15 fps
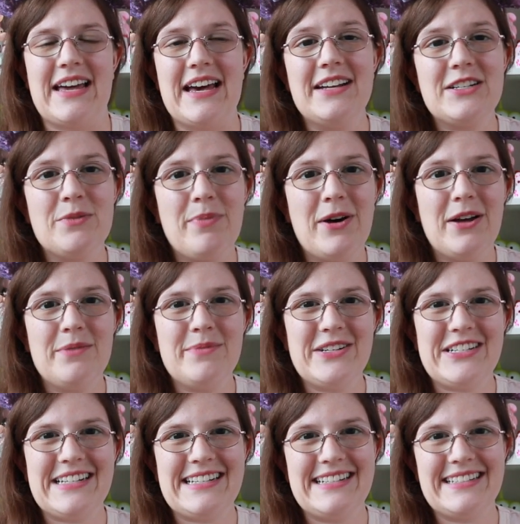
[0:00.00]
gachapon
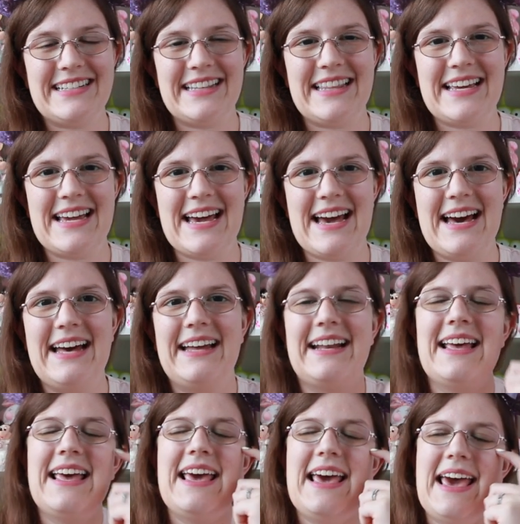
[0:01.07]
machines that they had.